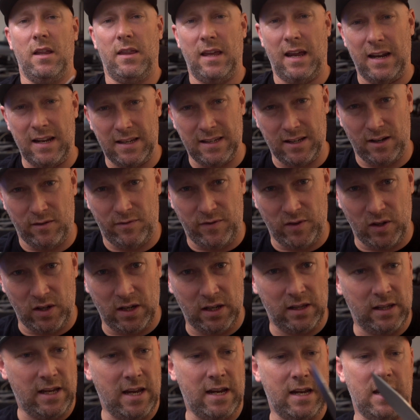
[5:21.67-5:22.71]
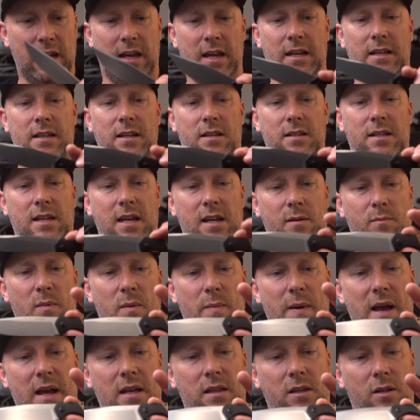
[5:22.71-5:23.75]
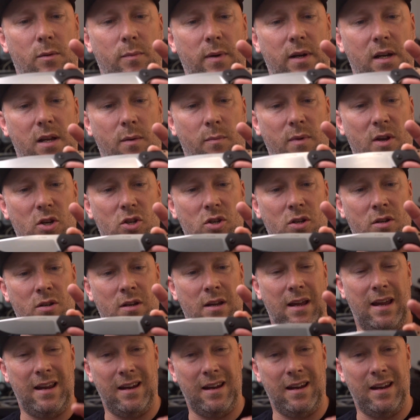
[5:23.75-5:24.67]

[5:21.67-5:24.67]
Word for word: That is an affiliate link. It does kick me back a little bit of commission